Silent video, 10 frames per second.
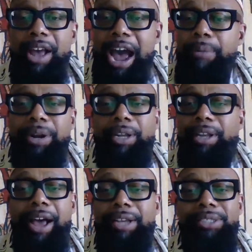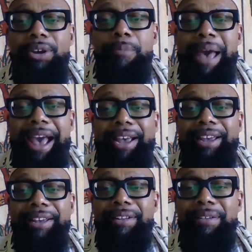our clocks go
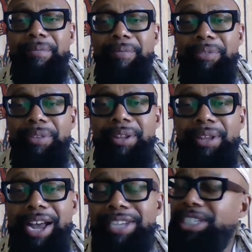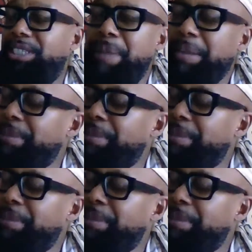back, it just made